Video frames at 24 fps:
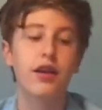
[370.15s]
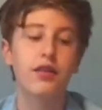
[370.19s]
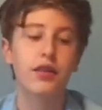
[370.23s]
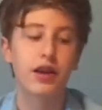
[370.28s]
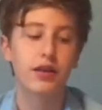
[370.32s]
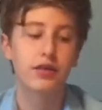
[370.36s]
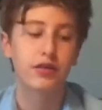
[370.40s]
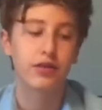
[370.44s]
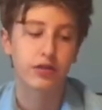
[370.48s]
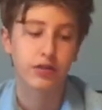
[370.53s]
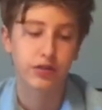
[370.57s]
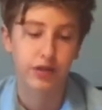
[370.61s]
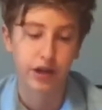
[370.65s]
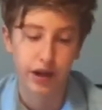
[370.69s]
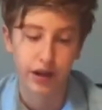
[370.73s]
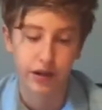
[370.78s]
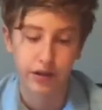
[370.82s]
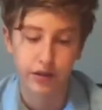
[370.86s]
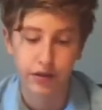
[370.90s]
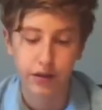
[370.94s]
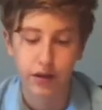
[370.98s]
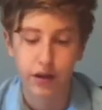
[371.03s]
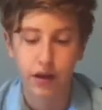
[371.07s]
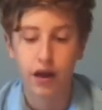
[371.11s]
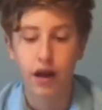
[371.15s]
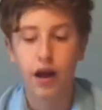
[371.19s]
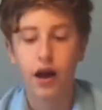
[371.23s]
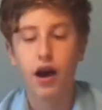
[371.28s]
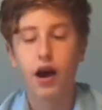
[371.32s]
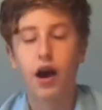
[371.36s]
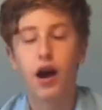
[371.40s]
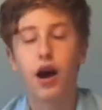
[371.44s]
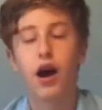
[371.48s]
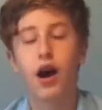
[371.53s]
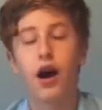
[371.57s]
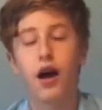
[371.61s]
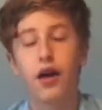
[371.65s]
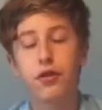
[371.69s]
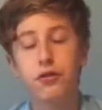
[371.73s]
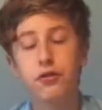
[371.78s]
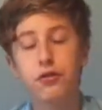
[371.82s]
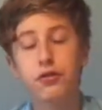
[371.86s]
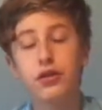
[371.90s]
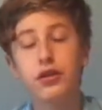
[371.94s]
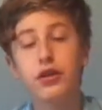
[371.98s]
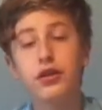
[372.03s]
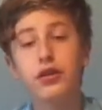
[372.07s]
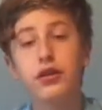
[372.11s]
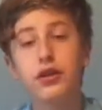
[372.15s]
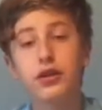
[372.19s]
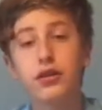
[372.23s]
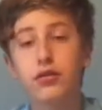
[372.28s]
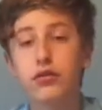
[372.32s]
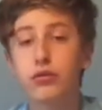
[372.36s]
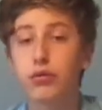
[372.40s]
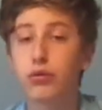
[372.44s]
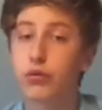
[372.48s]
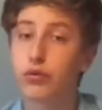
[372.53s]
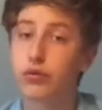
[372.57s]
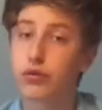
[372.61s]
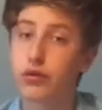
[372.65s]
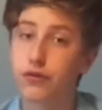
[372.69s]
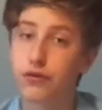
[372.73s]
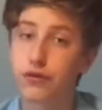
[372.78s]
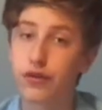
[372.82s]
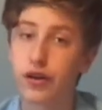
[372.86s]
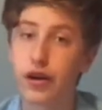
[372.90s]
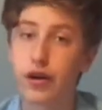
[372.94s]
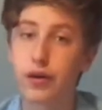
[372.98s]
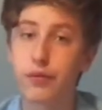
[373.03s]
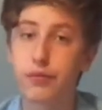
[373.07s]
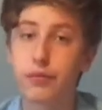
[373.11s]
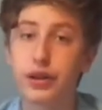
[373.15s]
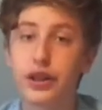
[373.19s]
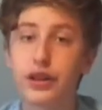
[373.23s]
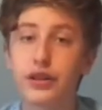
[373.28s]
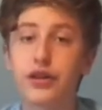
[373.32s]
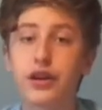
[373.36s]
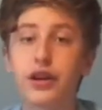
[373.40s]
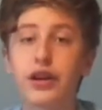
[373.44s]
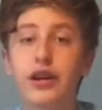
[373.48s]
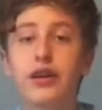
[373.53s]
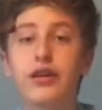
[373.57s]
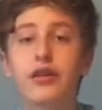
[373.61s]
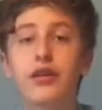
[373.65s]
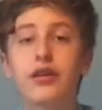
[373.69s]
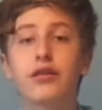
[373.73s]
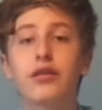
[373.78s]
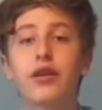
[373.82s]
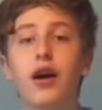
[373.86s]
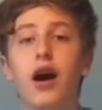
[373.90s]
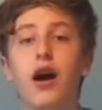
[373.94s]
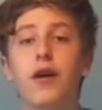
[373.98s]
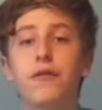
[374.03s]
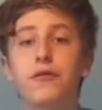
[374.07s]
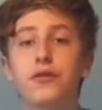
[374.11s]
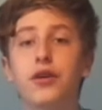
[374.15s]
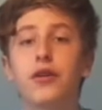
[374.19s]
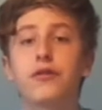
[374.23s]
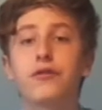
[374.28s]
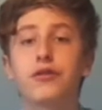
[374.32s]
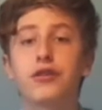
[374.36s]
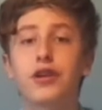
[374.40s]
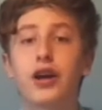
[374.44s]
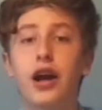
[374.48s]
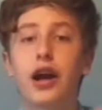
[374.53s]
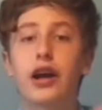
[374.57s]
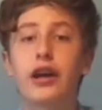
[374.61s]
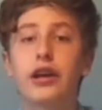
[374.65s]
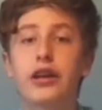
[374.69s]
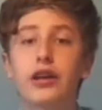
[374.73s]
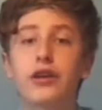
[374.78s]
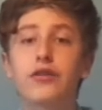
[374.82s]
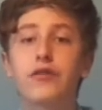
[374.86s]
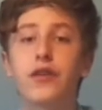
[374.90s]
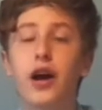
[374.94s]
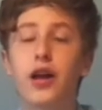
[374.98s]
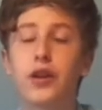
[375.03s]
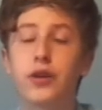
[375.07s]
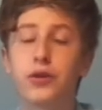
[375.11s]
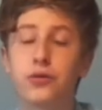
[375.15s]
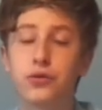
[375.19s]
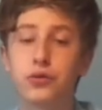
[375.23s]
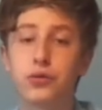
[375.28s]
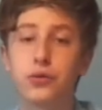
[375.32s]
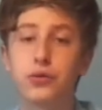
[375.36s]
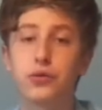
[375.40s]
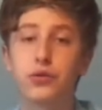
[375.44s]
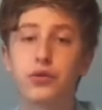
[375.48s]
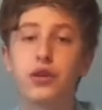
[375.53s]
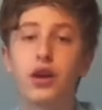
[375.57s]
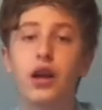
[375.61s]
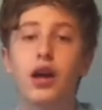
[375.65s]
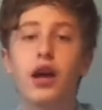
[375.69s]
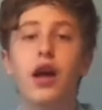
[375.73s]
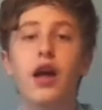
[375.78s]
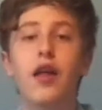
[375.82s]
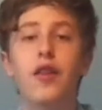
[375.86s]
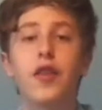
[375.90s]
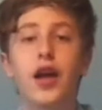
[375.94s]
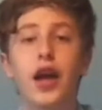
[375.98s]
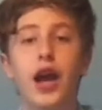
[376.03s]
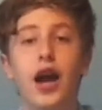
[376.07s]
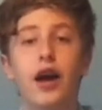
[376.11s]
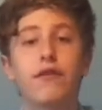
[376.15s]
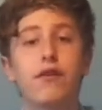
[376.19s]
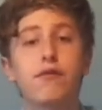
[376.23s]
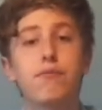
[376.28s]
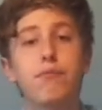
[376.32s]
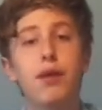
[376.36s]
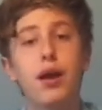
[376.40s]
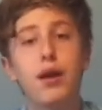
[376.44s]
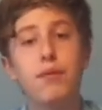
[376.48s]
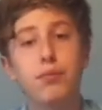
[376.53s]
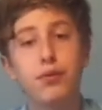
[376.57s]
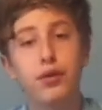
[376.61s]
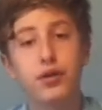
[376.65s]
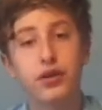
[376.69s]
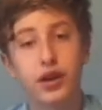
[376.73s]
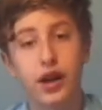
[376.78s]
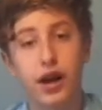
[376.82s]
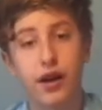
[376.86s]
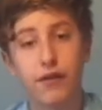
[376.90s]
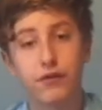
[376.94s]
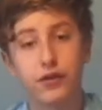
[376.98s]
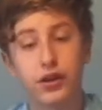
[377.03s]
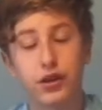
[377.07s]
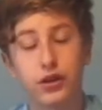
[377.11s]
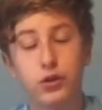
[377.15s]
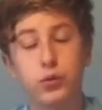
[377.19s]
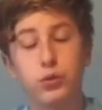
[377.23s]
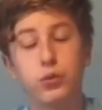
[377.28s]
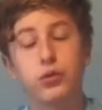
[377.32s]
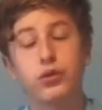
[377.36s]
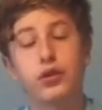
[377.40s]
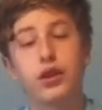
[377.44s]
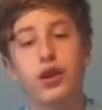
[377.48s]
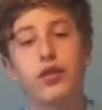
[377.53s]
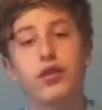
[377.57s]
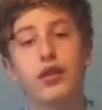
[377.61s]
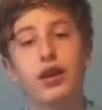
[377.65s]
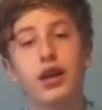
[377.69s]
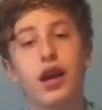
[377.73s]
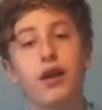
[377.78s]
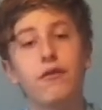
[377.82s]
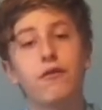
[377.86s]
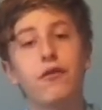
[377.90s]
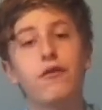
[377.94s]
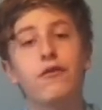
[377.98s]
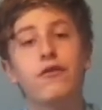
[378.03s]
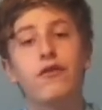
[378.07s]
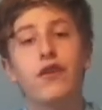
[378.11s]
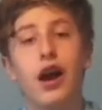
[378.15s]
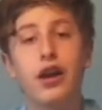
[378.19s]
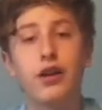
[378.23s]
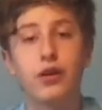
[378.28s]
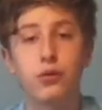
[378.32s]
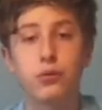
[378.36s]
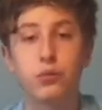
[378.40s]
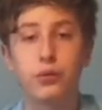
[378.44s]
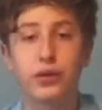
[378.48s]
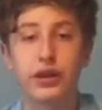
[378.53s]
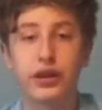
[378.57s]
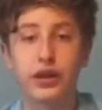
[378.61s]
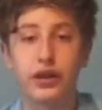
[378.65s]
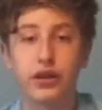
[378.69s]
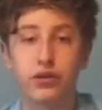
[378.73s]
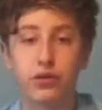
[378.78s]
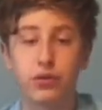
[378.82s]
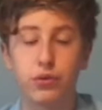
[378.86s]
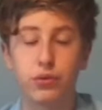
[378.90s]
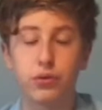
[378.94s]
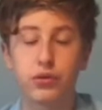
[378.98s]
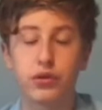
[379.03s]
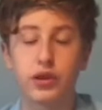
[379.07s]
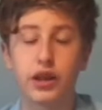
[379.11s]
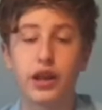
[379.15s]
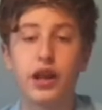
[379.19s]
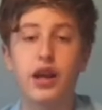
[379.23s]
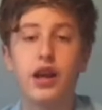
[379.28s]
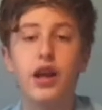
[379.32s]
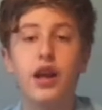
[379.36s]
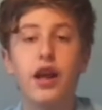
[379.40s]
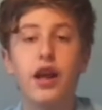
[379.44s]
That's great. Other than these tools in front of me, Cricut does offer a variety of other tools. They have a paper crafting tool set. They have a vinyl weeding tool set.